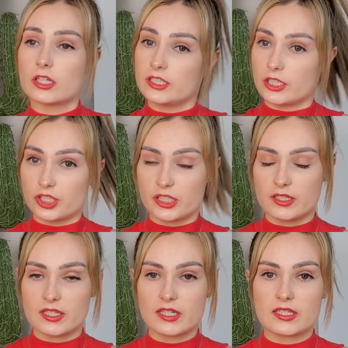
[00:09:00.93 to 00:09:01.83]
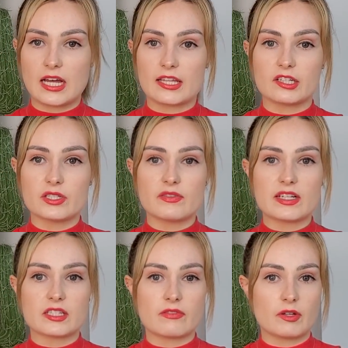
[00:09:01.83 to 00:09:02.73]
conditions is that those of
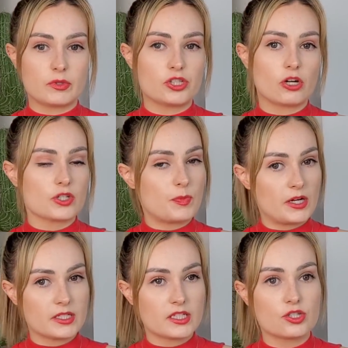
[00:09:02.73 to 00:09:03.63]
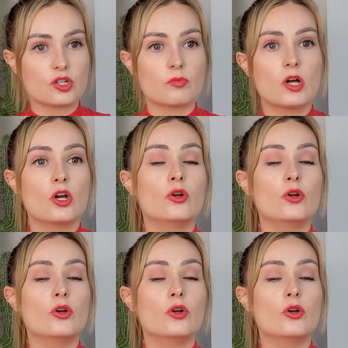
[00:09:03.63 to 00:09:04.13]
us living with Charles Bonnet Syndrome